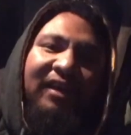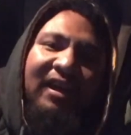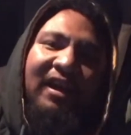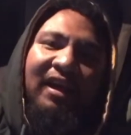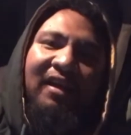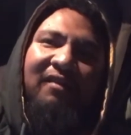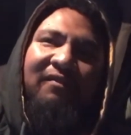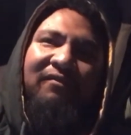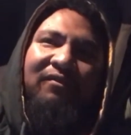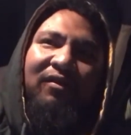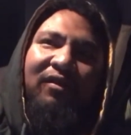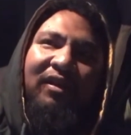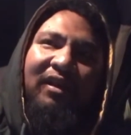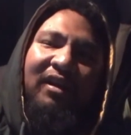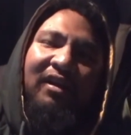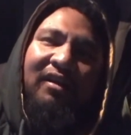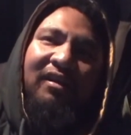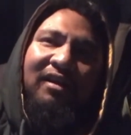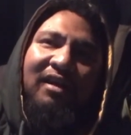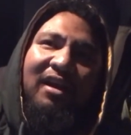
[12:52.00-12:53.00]
in
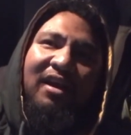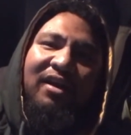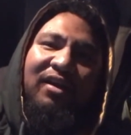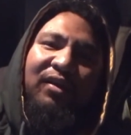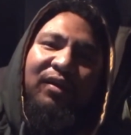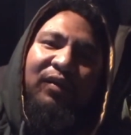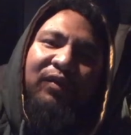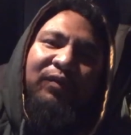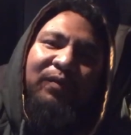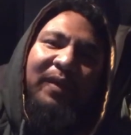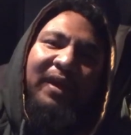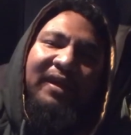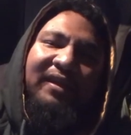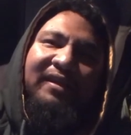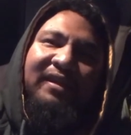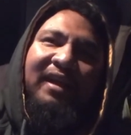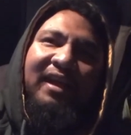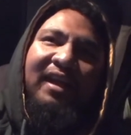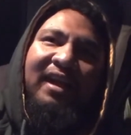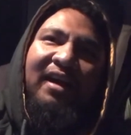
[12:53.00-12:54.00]
California, you
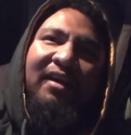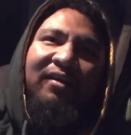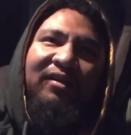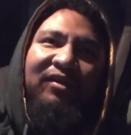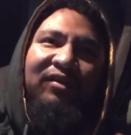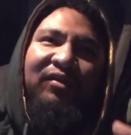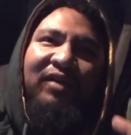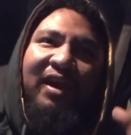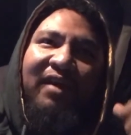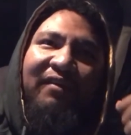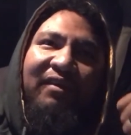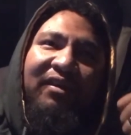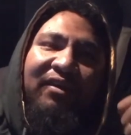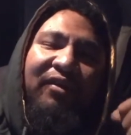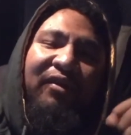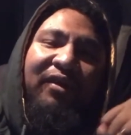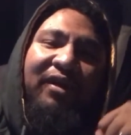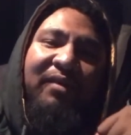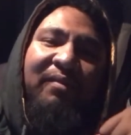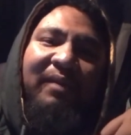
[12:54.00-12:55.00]
spent 10 hours driving
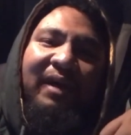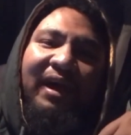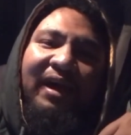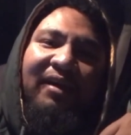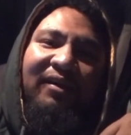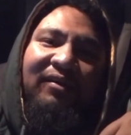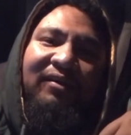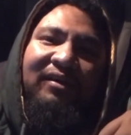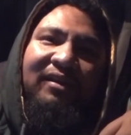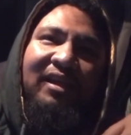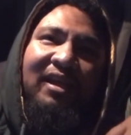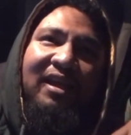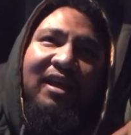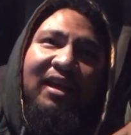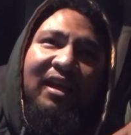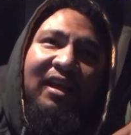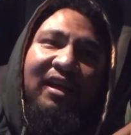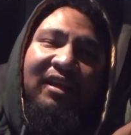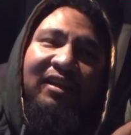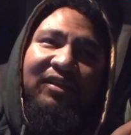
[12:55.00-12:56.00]
30 miles
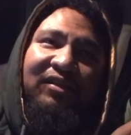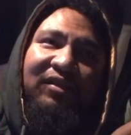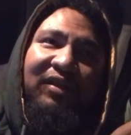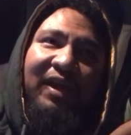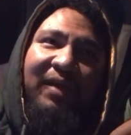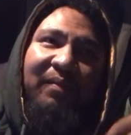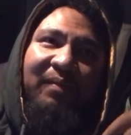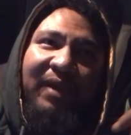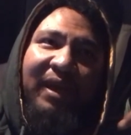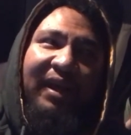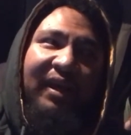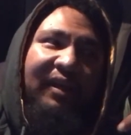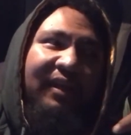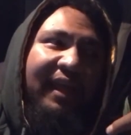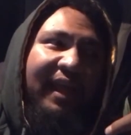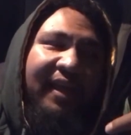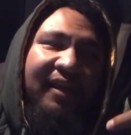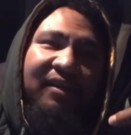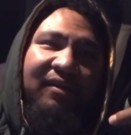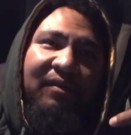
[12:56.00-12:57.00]
because you get paid
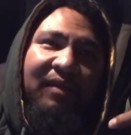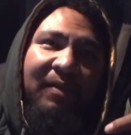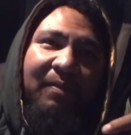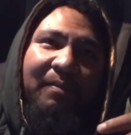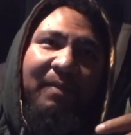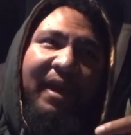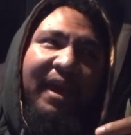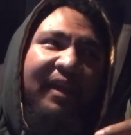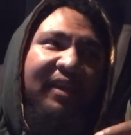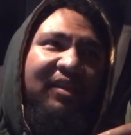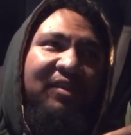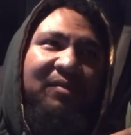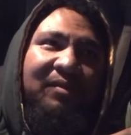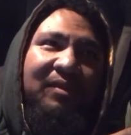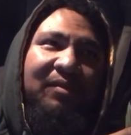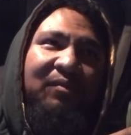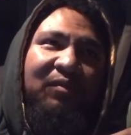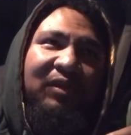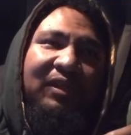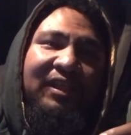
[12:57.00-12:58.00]
the
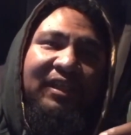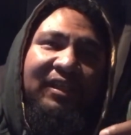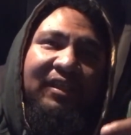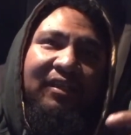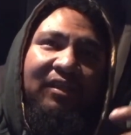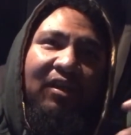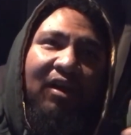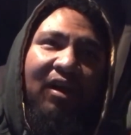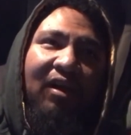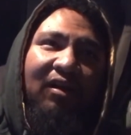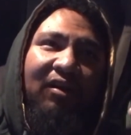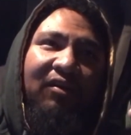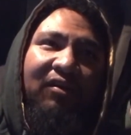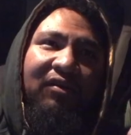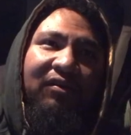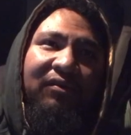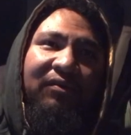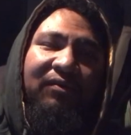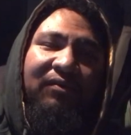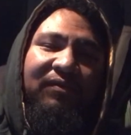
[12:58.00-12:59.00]
maximum, which is
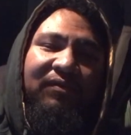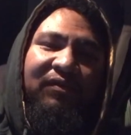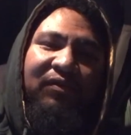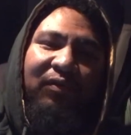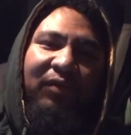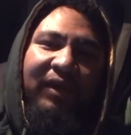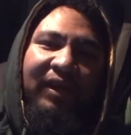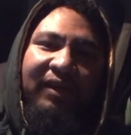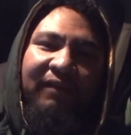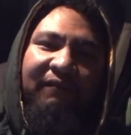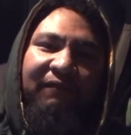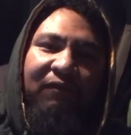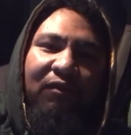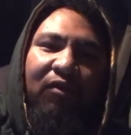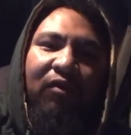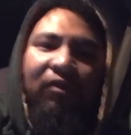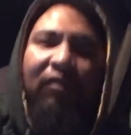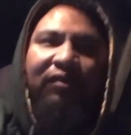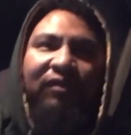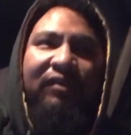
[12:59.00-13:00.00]
$1.24
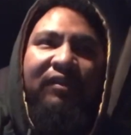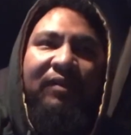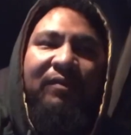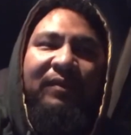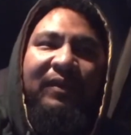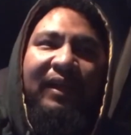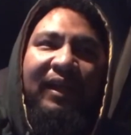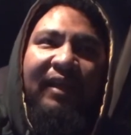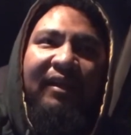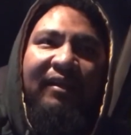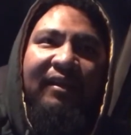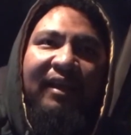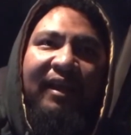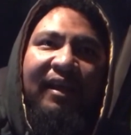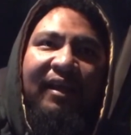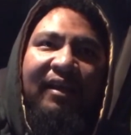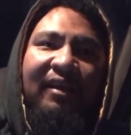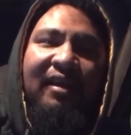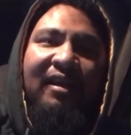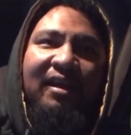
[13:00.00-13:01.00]
or something like
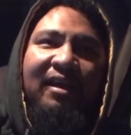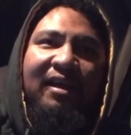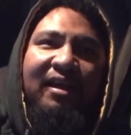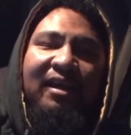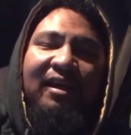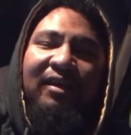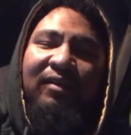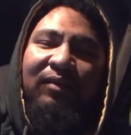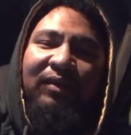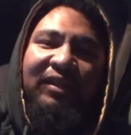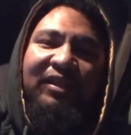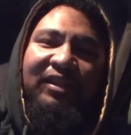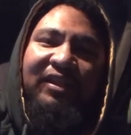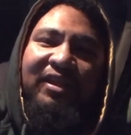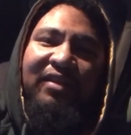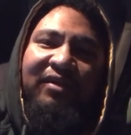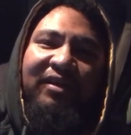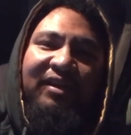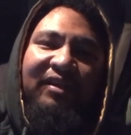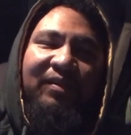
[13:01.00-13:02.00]
that, which
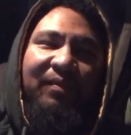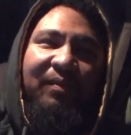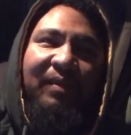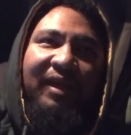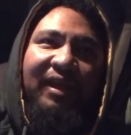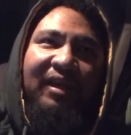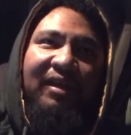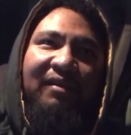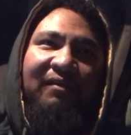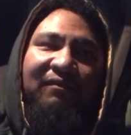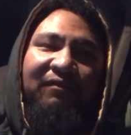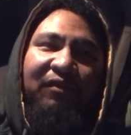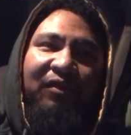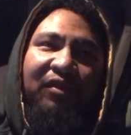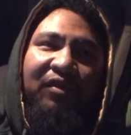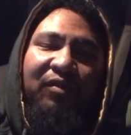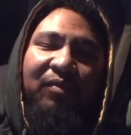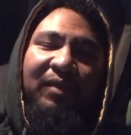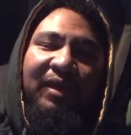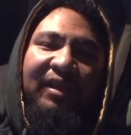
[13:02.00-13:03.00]
still doesn't make up
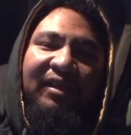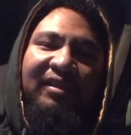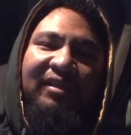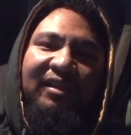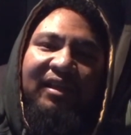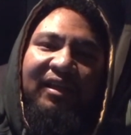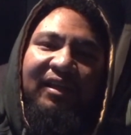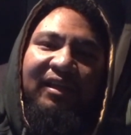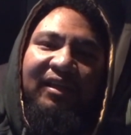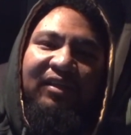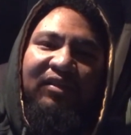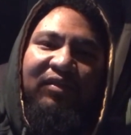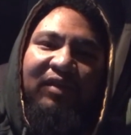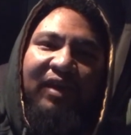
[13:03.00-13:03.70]
for you being stuck in